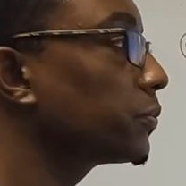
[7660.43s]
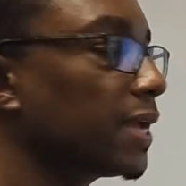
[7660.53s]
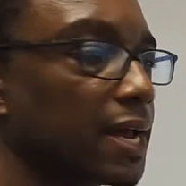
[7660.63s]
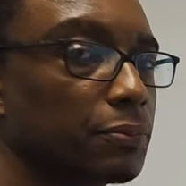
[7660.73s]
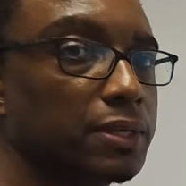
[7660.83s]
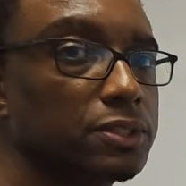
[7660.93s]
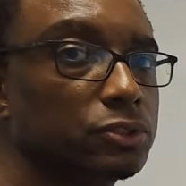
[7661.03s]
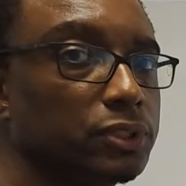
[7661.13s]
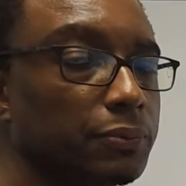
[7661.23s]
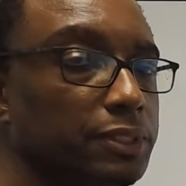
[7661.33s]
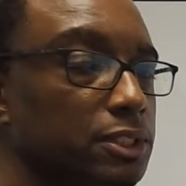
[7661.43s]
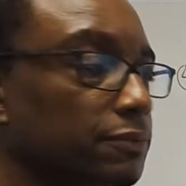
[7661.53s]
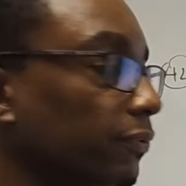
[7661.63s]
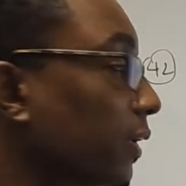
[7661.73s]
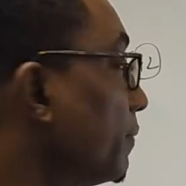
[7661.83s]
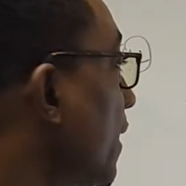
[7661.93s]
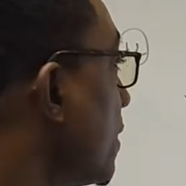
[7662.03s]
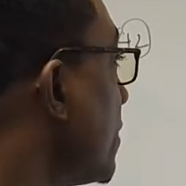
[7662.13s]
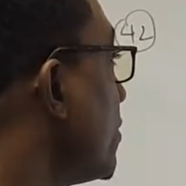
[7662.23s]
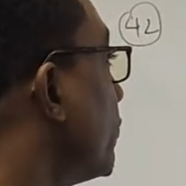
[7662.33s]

So we add 1 to 3, which is 4, divide by